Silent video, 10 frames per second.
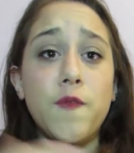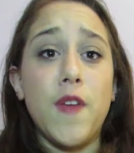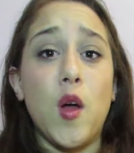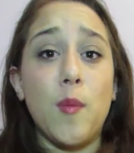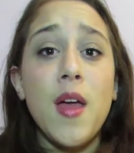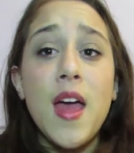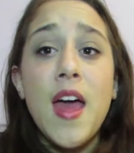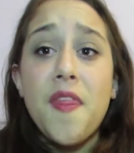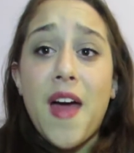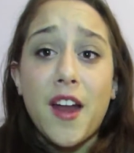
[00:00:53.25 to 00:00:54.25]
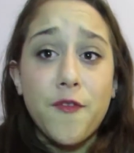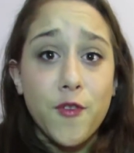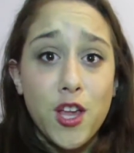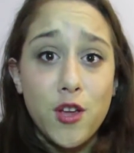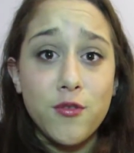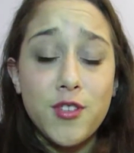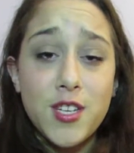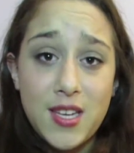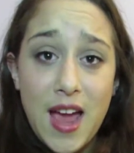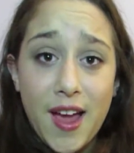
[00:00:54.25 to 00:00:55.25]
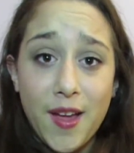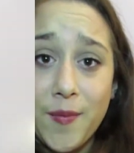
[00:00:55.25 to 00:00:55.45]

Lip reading: film that for you today.